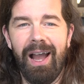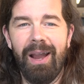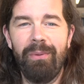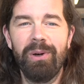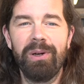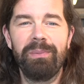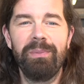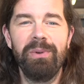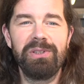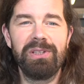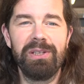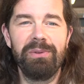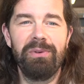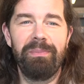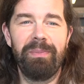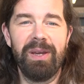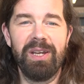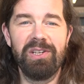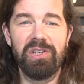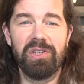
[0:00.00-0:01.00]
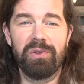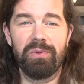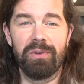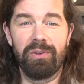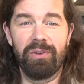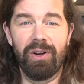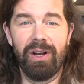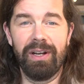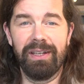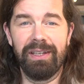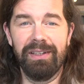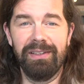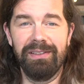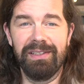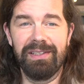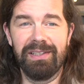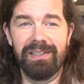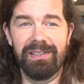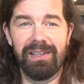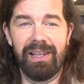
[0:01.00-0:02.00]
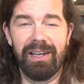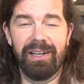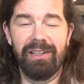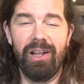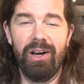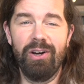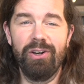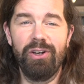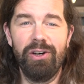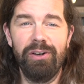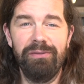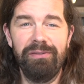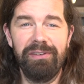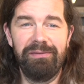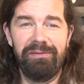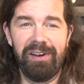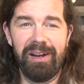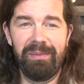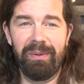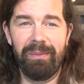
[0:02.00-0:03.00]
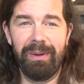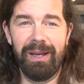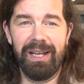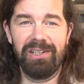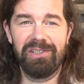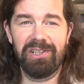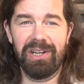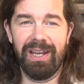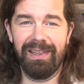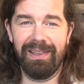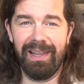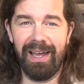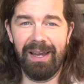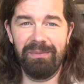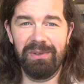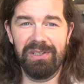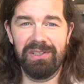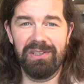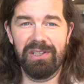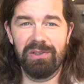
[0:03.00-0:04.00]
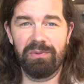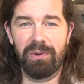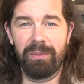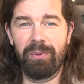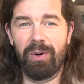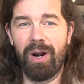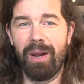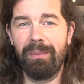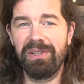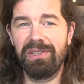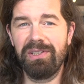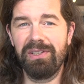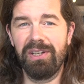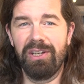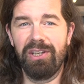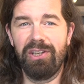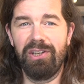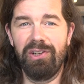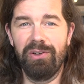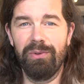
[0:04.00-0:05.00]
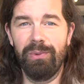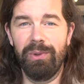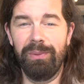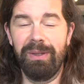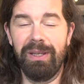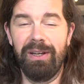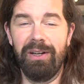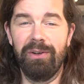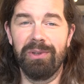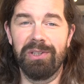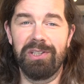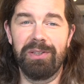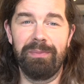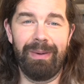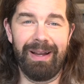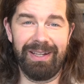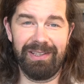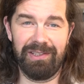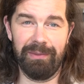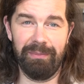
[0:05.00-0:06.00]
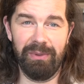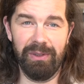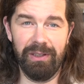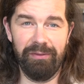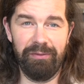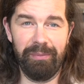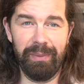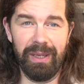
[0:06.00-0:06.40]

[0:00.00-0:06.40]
I worked mostly with patients with chronic illnesses like long COVID, fibromyalgia, and Lyme disease, where promising a cure would be irresponsible of